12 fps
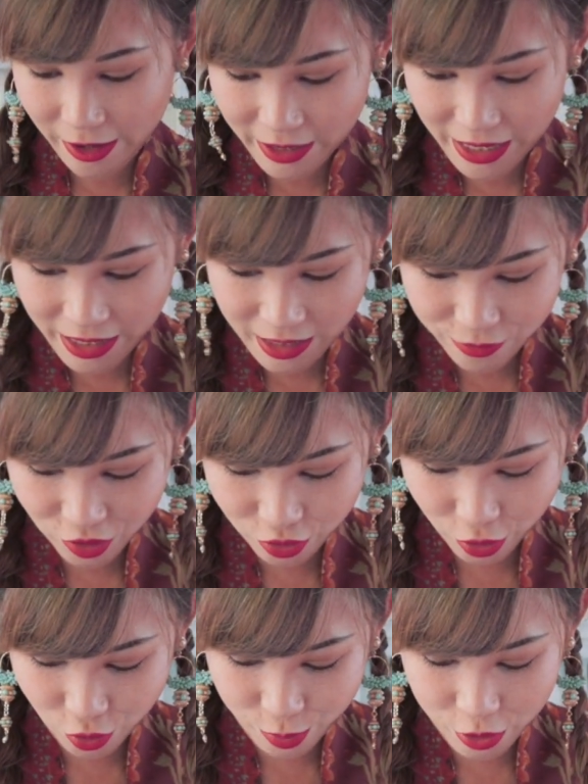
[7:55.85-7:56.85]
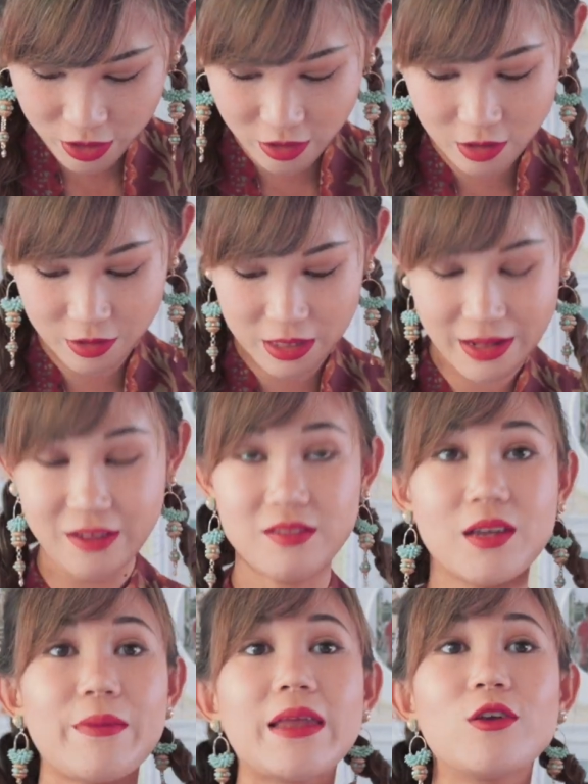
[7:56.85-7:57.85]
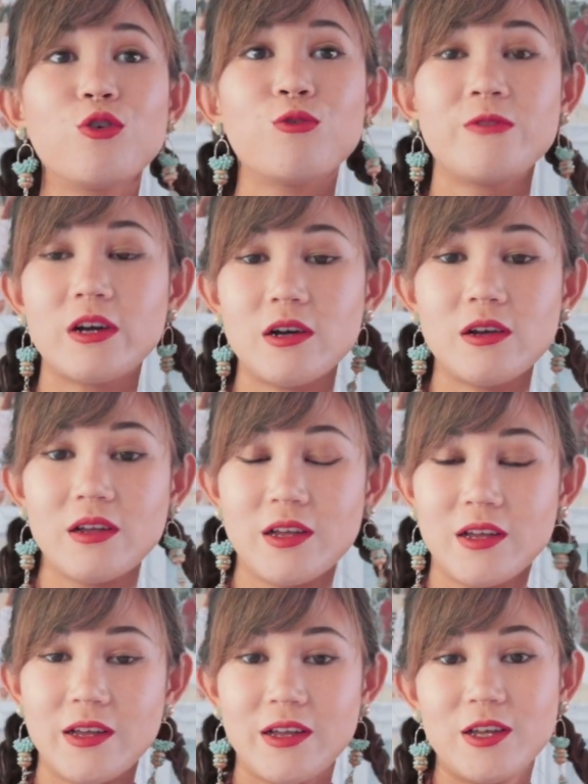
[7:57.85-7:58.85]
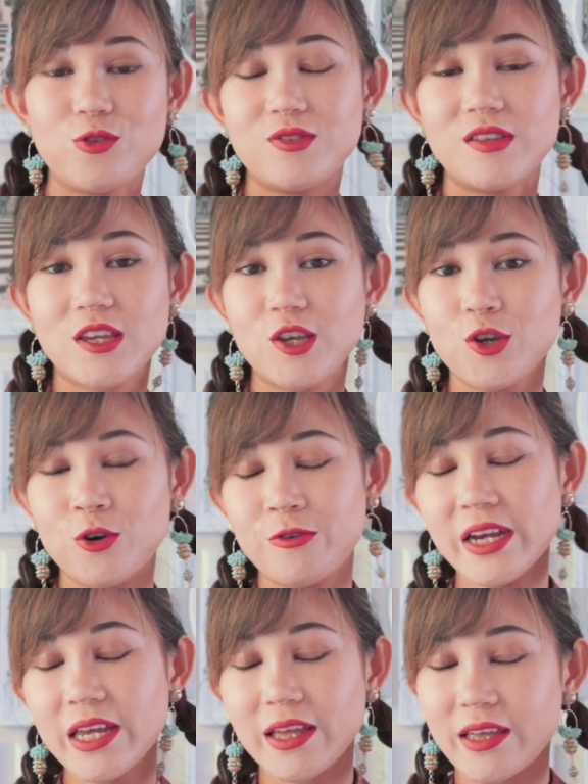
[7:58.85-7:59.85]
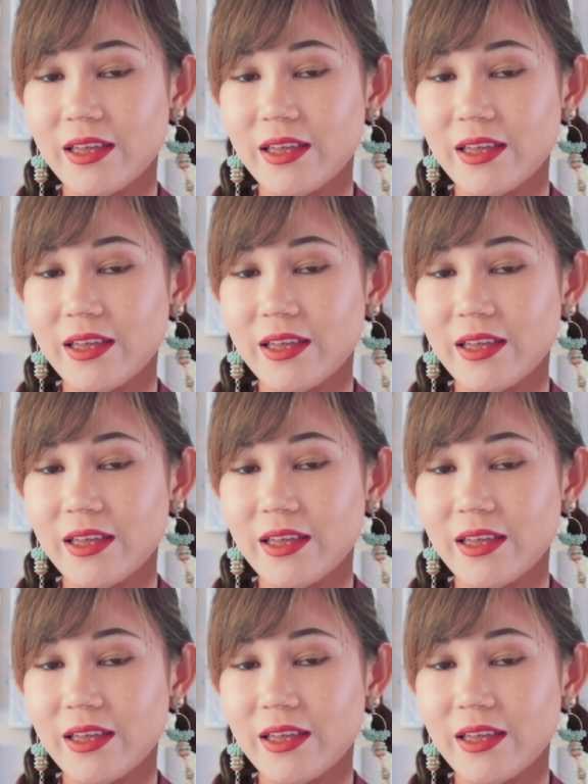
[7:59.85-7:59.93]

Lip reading: Okay, just going to put an elastic band over to secure it,